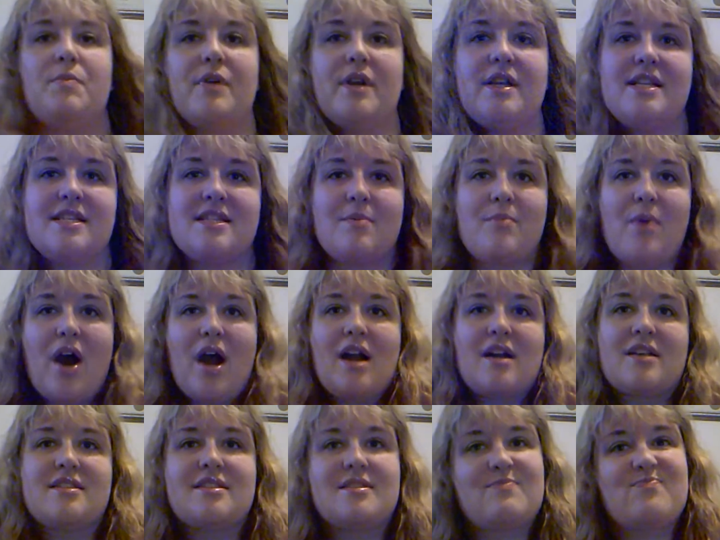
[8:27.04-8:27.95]
pretty decent
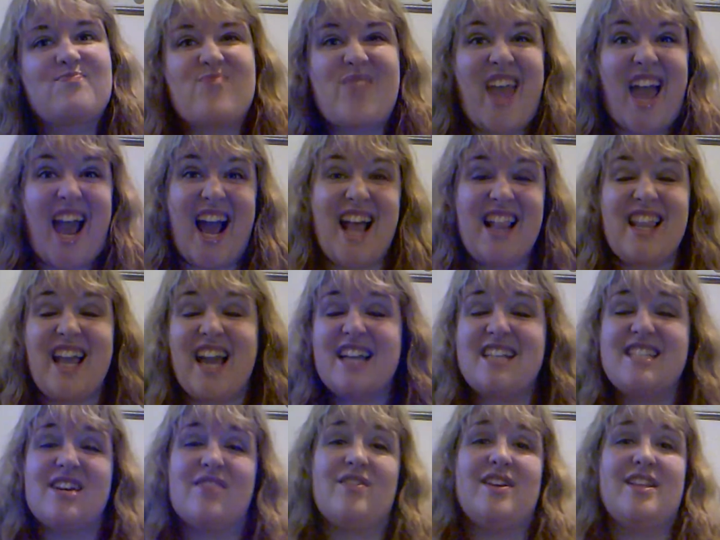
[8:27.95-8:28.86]
box. I
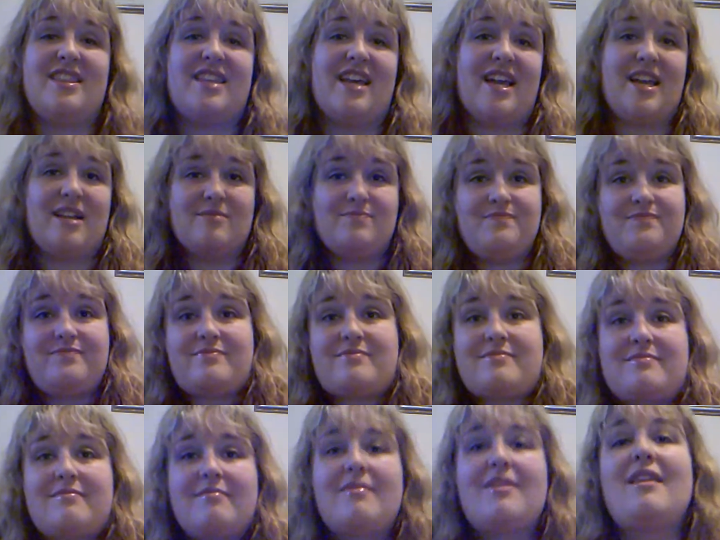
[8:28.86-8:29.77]
liked everything.
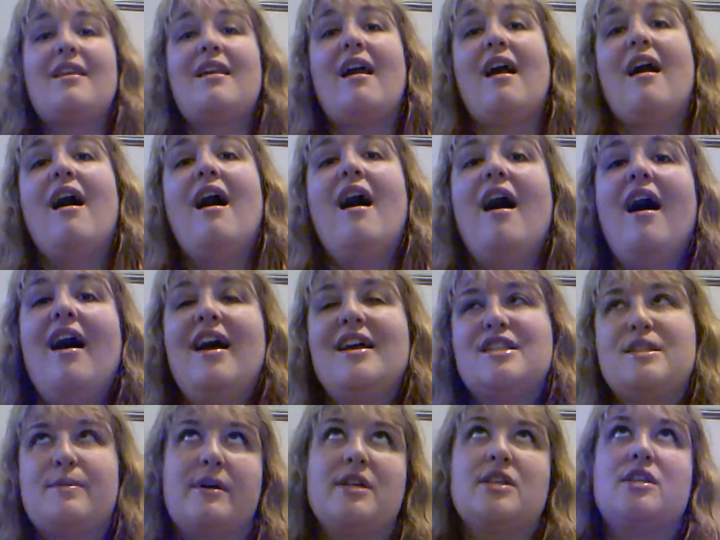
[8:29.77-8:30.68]

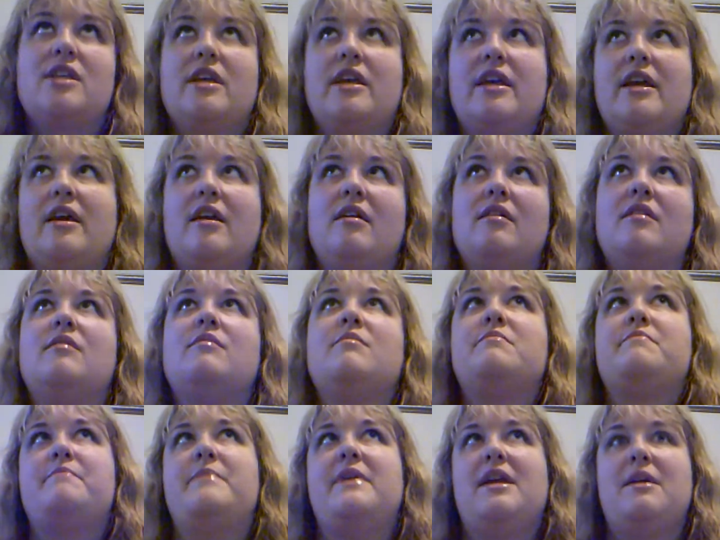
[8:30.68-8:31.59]
Especially
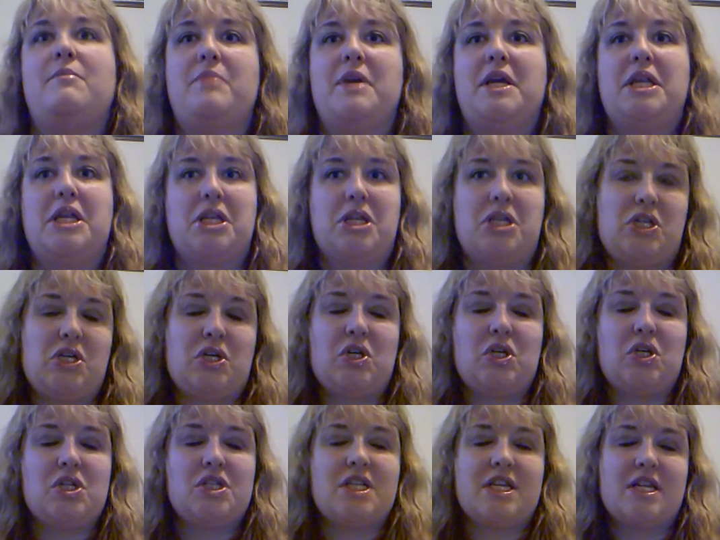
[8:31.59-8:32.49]
me being an
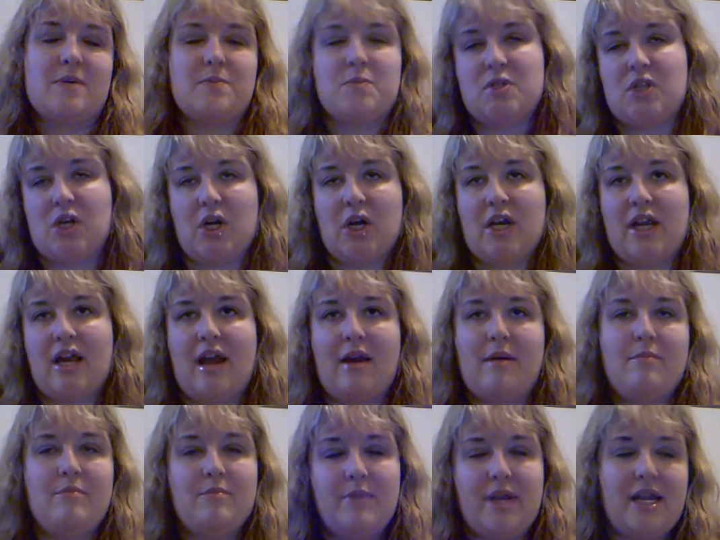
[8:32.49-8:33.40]
adult, and I'm sorry,
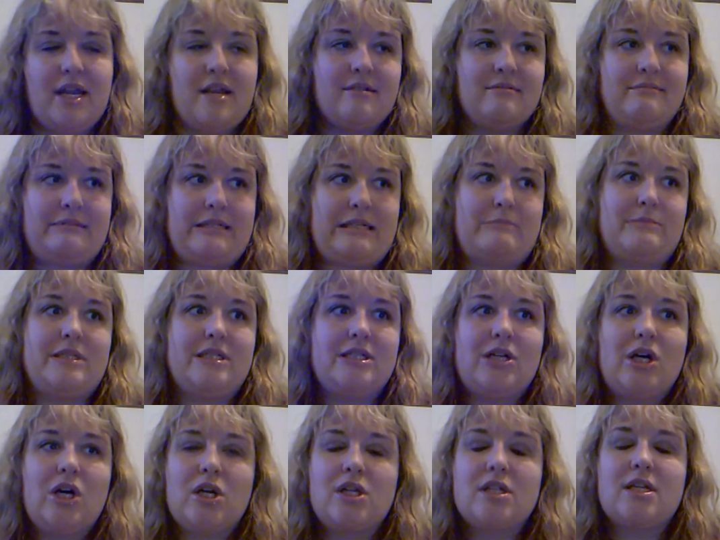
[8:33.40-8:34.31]
I mean, I'm
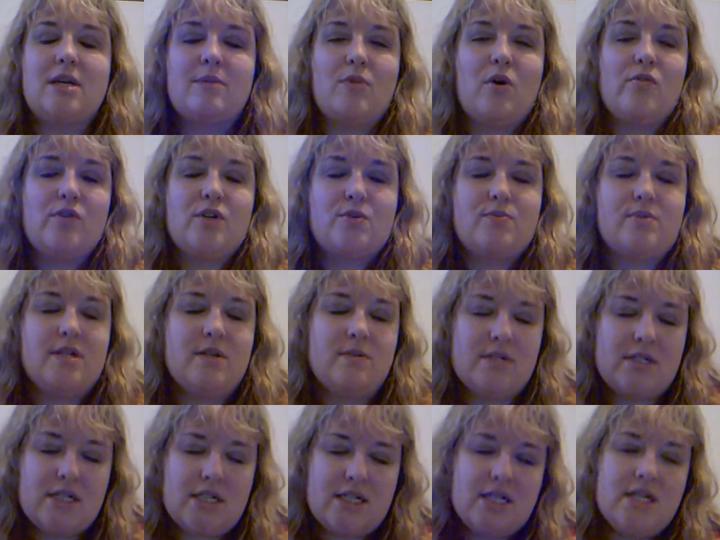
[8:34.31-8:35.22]
adult, I'm over
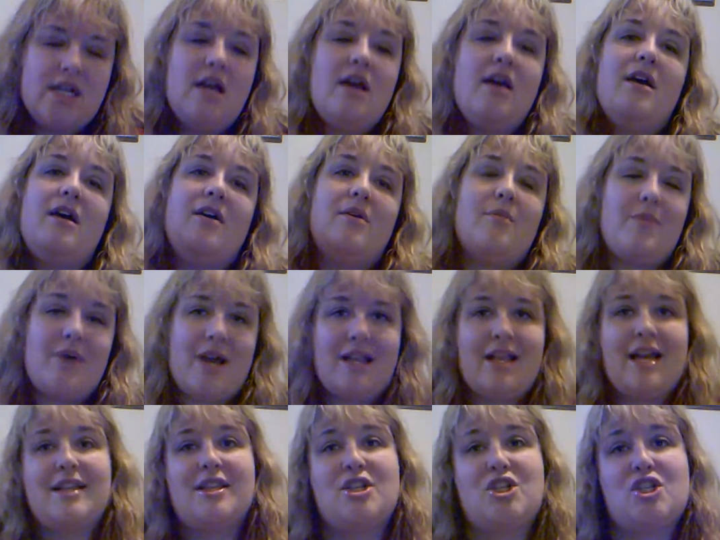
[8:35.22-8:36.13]
21, but I
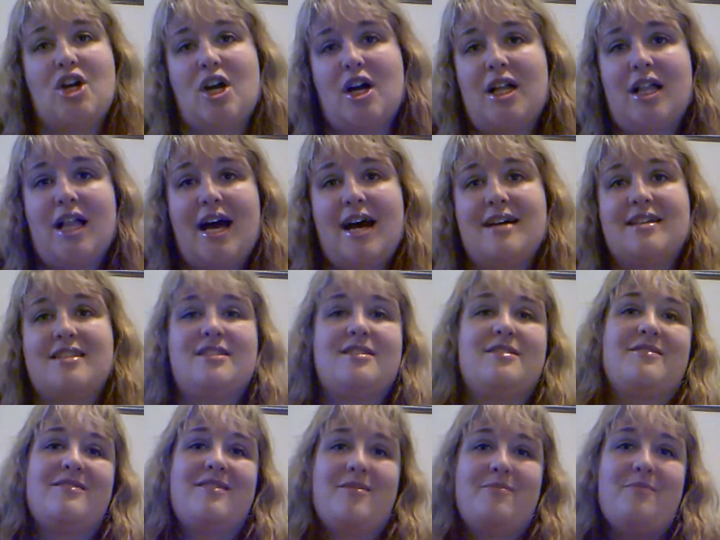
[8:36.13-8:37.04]
like the shot glass,
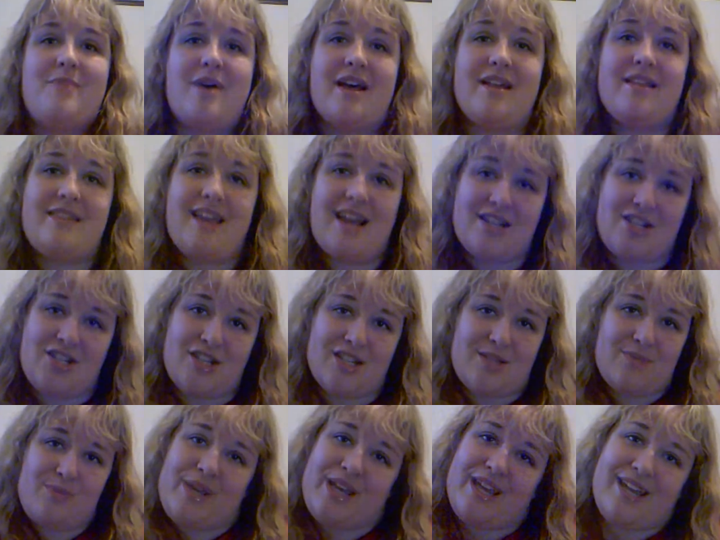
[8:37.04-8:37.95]
but that's
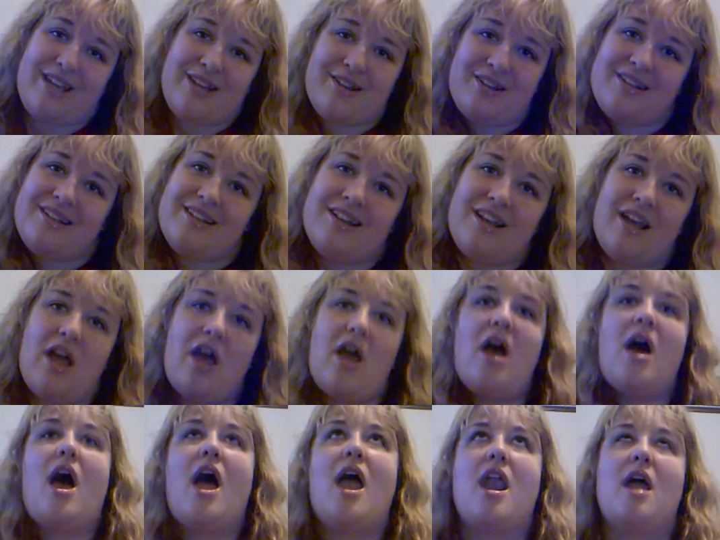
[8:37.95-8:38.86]
just me.
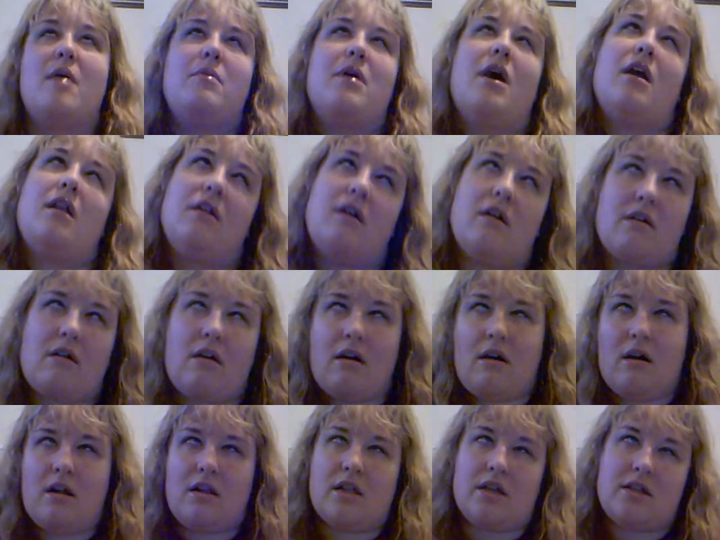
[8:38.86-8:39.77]
And I'm not an
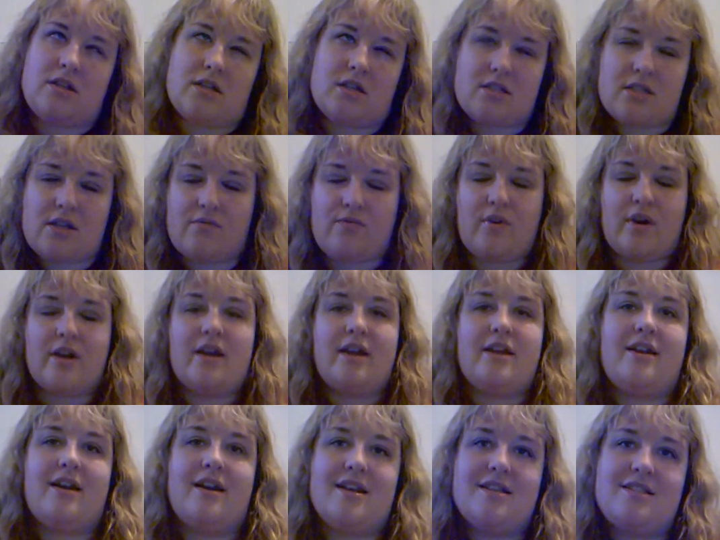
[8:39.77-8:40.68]
alcoholic, Those
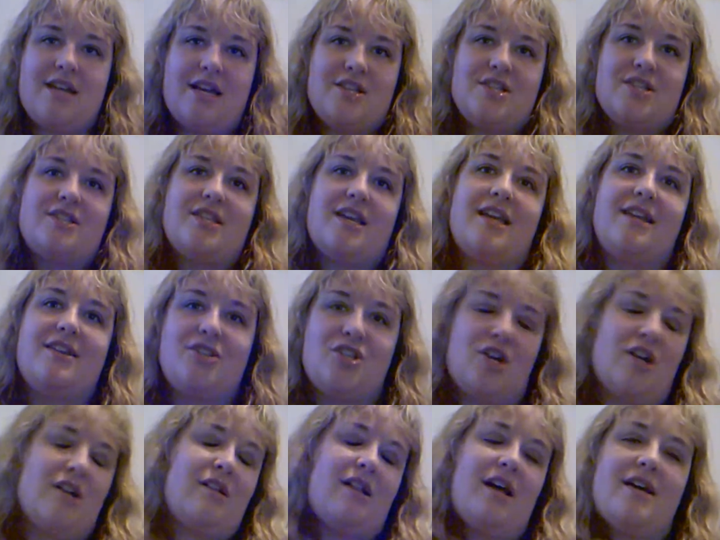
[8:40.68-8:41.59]
FYI, guys, I just like
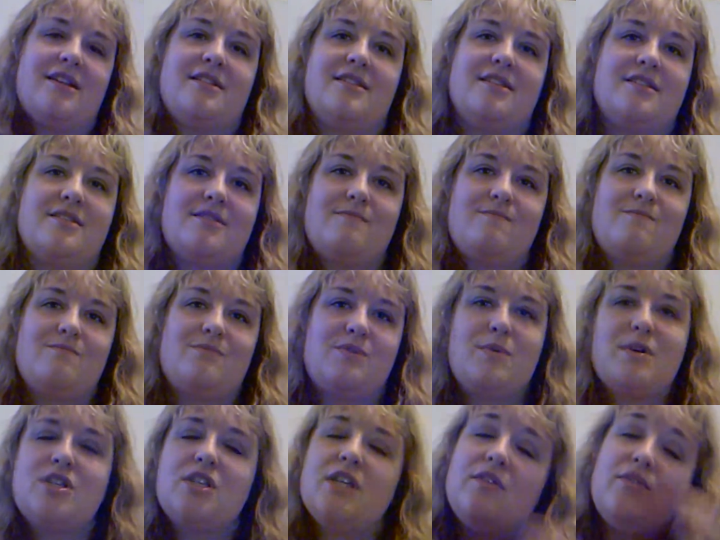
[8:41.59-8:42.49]
shot glasses.
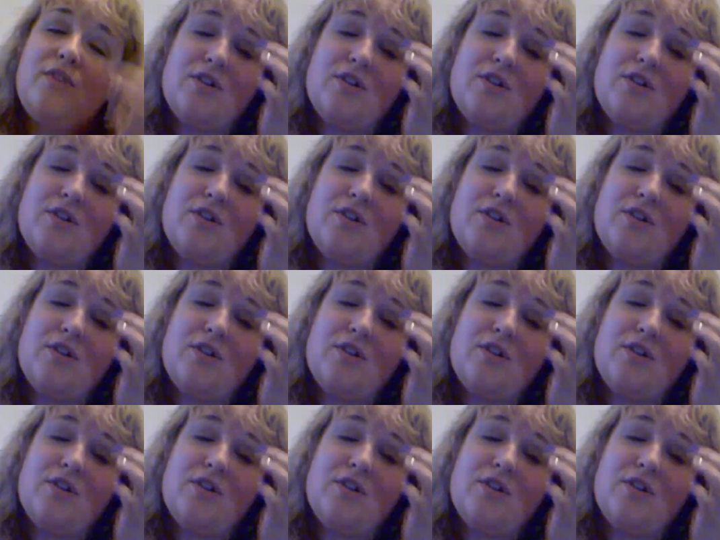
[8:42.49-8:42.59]
Especially if